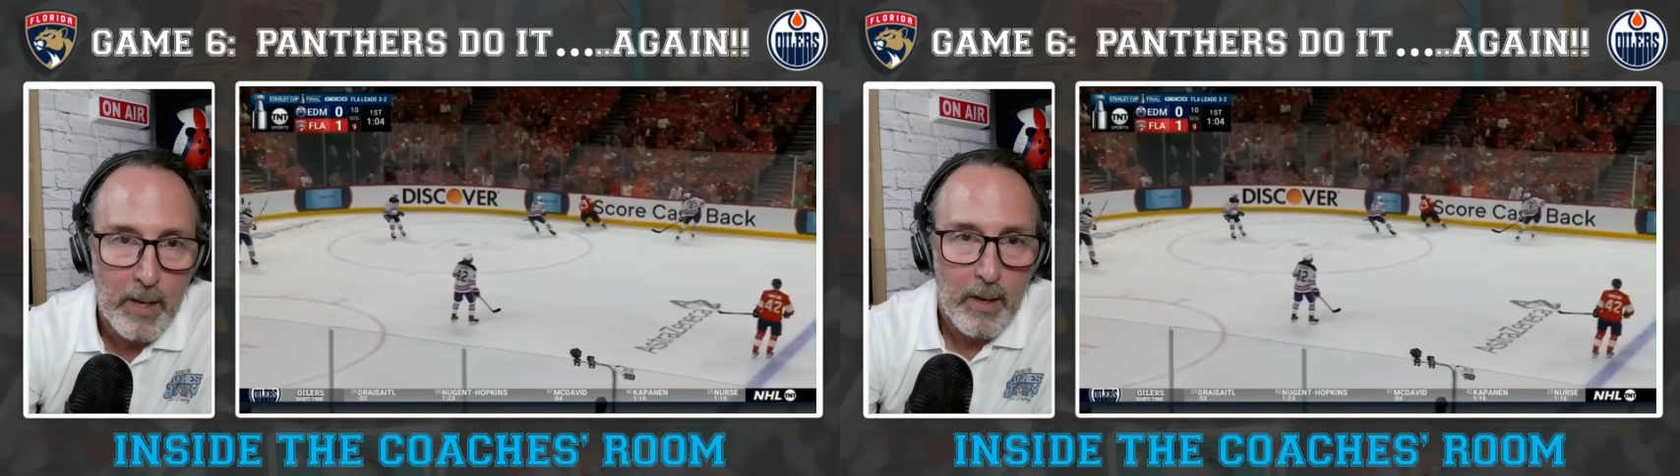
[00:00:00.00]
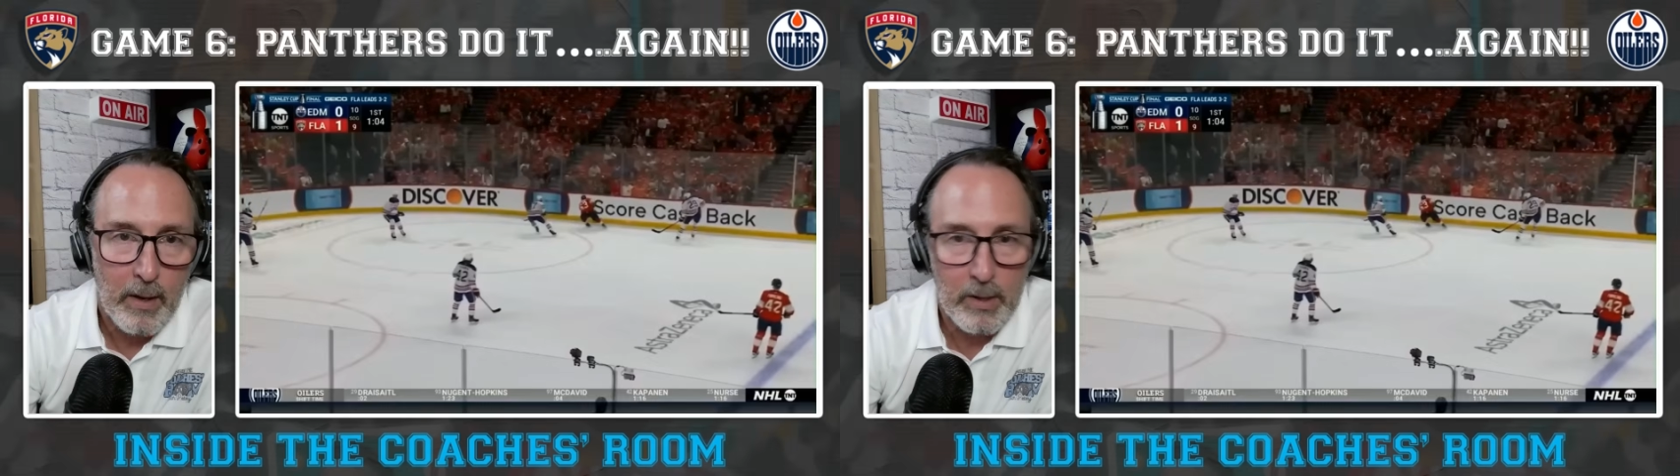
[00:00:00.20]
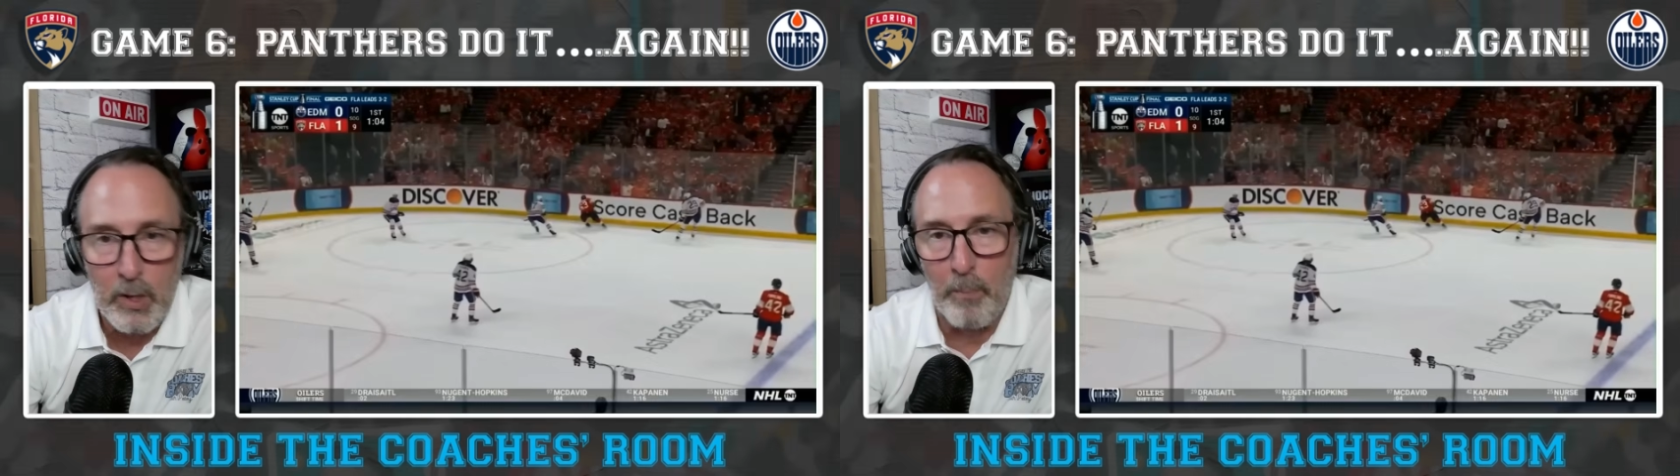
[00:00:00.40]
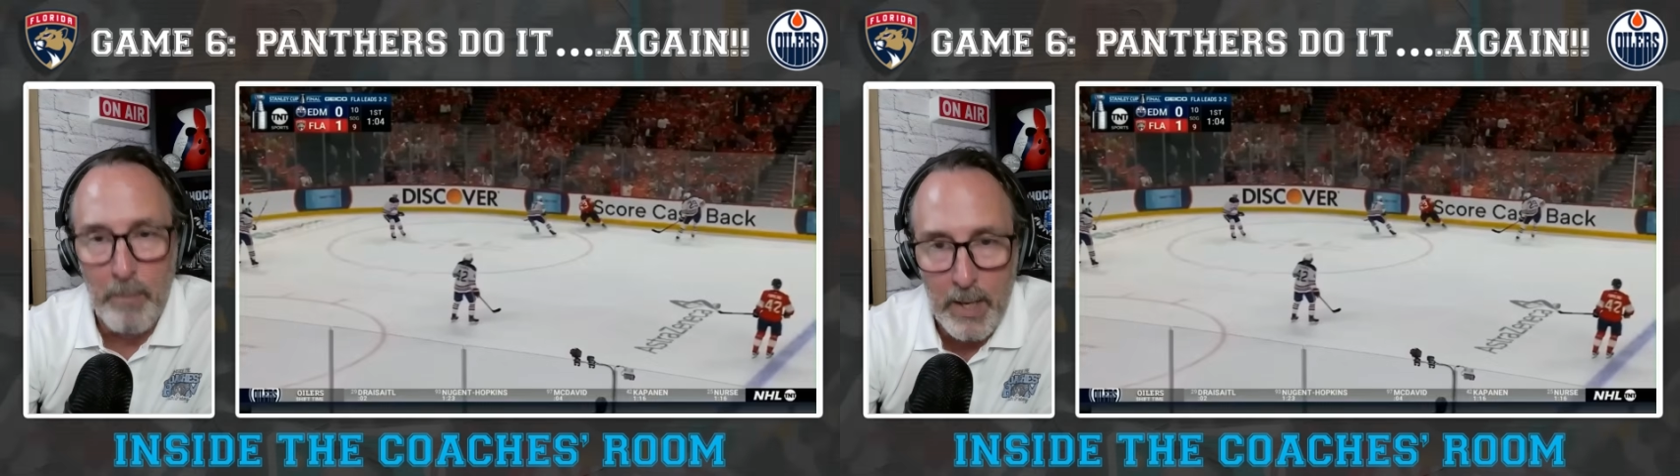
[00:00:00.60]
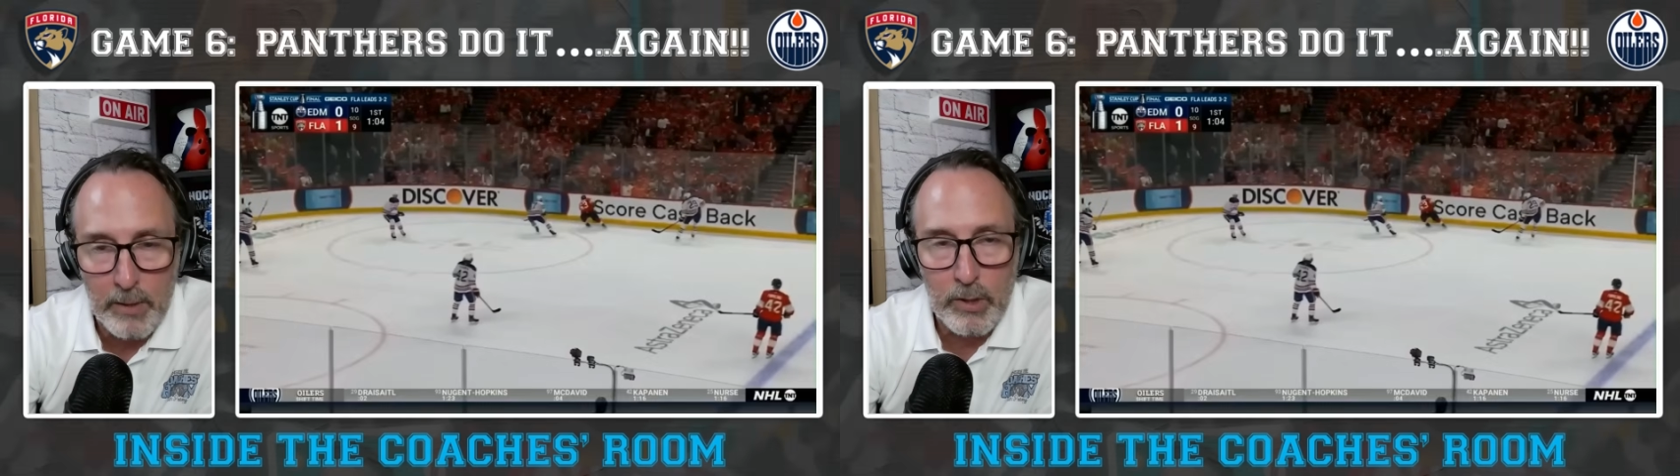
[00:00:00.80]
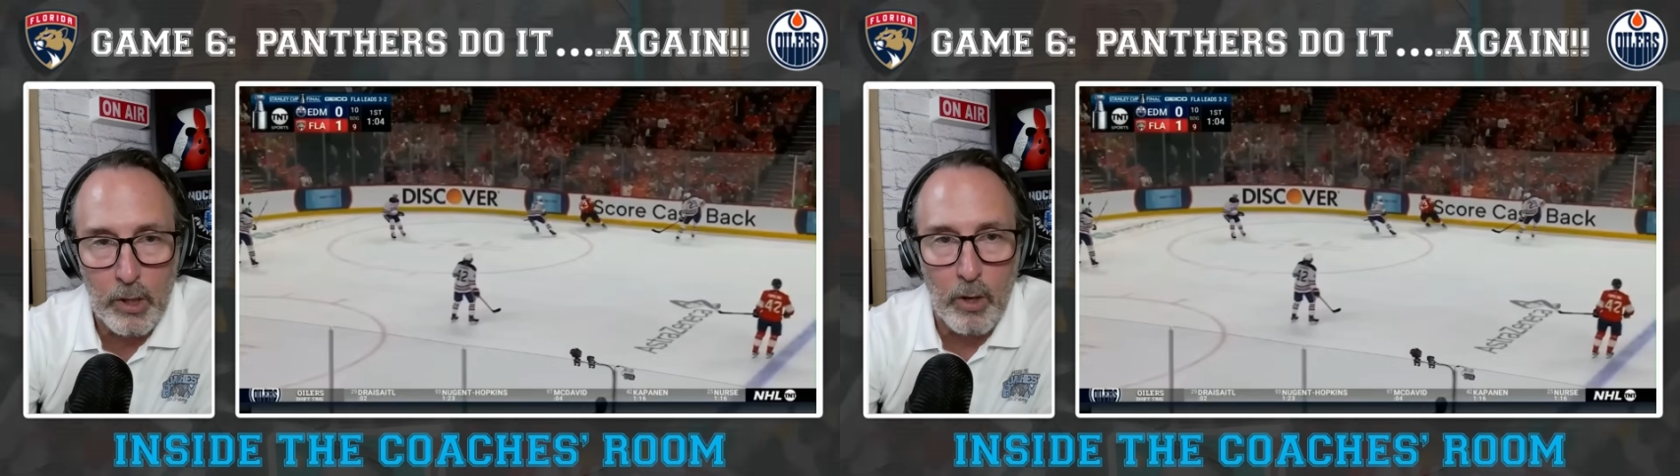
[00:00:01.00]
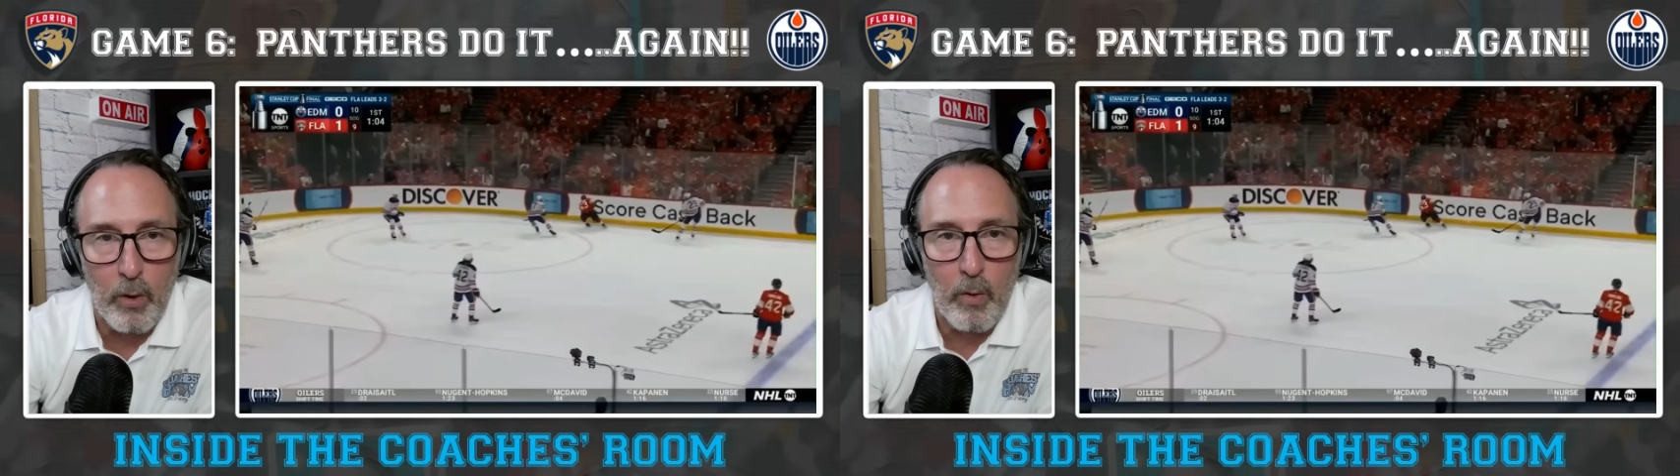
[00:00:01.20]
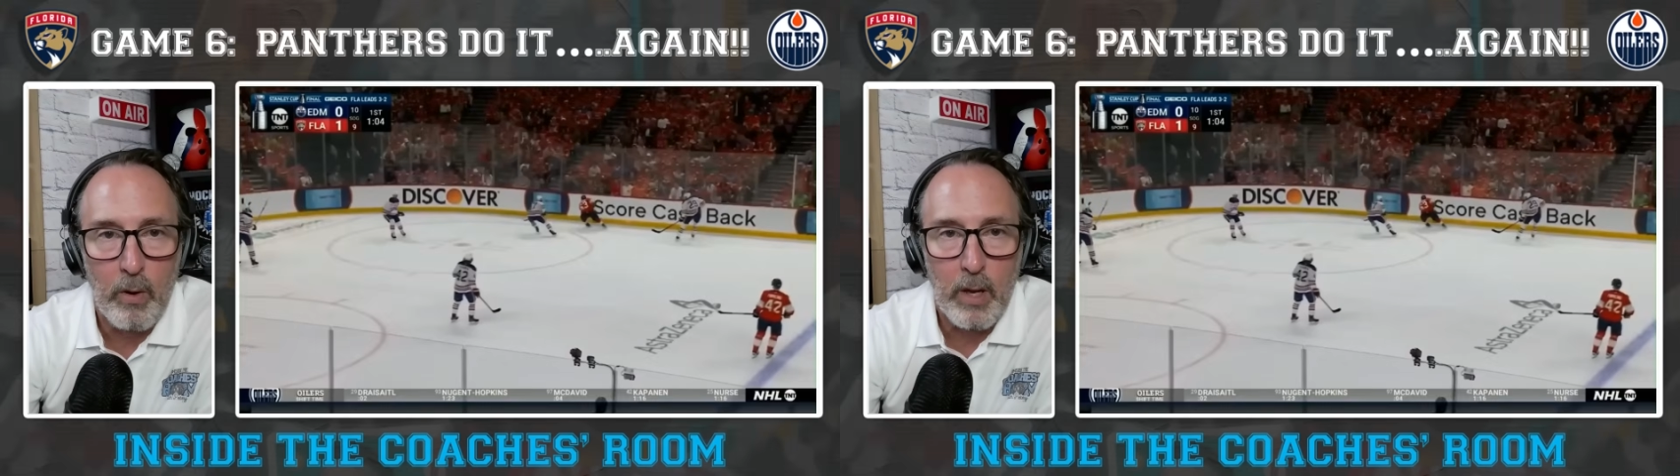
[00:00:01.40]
There's a minute to go